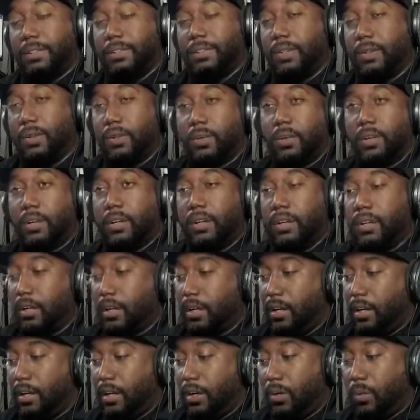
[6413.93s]
So we're
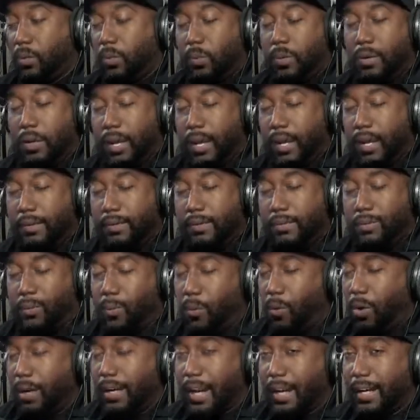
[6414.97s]
at
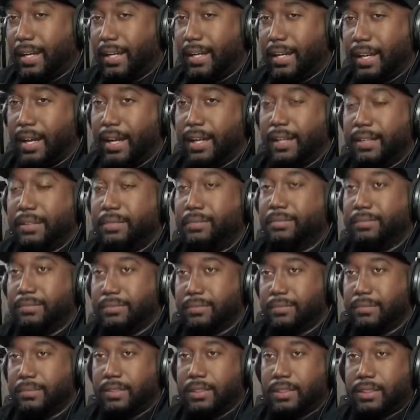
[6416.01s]
$199.
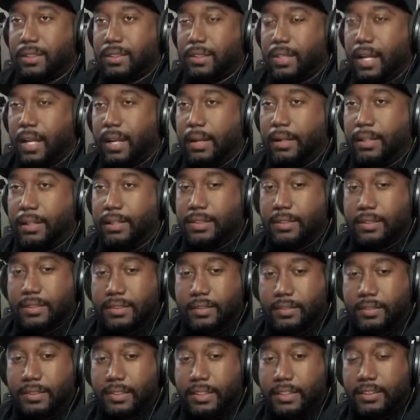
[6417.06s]
It's a
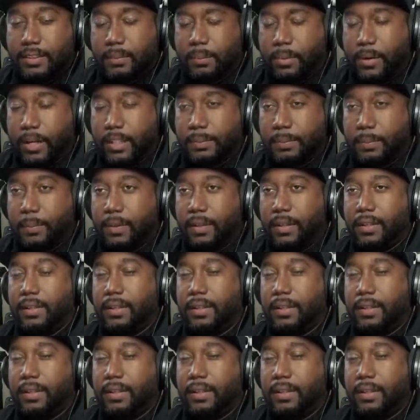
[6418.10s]
decent price point.